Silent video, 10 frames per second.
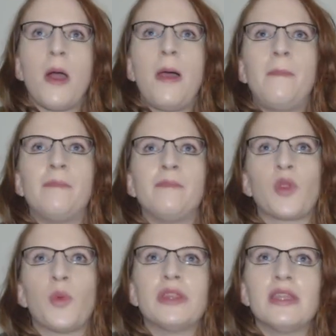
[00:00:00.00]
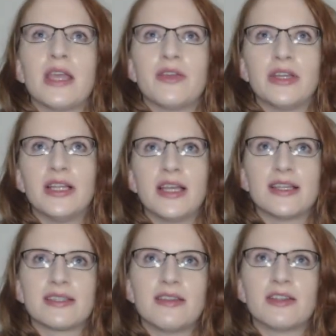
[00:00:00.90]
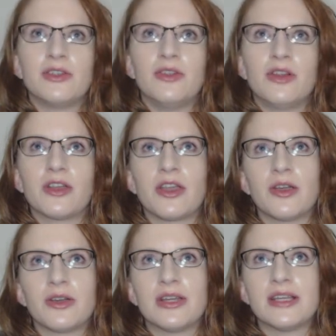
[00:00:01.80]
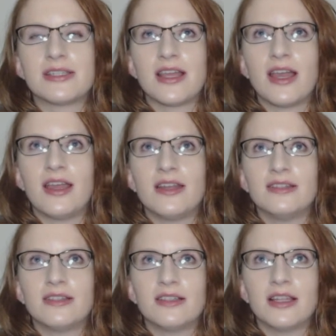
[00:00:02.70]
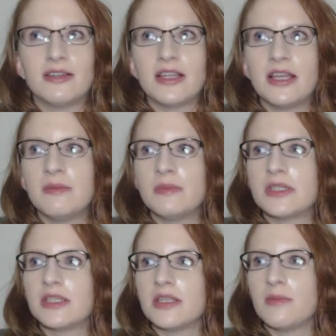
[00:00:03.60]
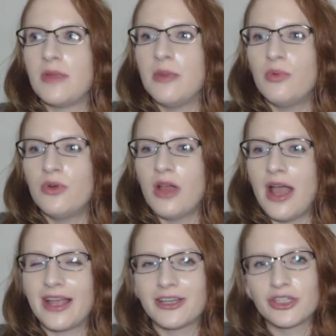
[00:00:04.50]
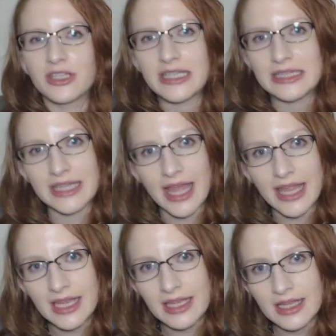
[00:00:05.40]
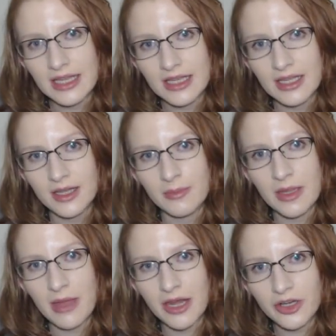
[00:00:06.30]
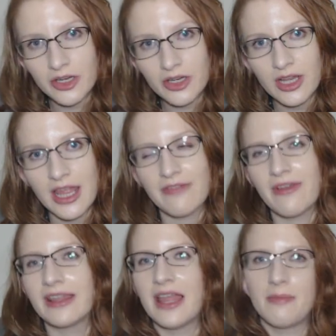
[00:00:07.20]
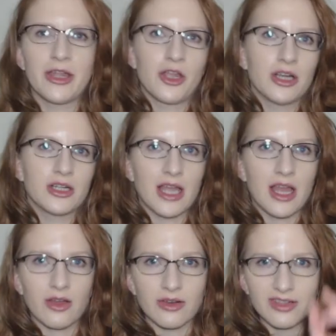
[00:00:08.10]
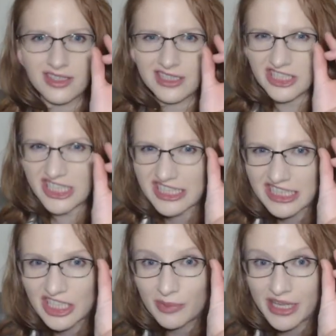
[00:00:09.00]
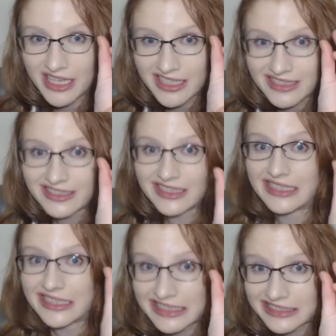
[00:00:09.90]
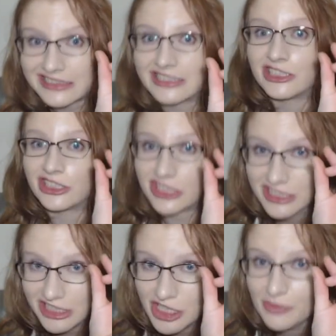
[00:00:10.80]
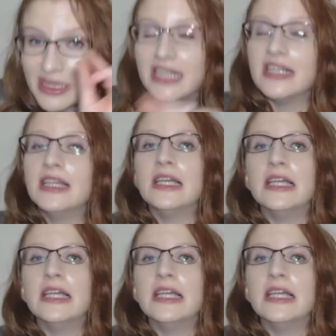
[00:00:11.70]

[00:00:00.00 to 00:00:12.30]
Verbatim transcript: um, one thing I realized not too long ago is that a lot of times people actually like me better if I let my guard down just a little bit, at least just a little bit.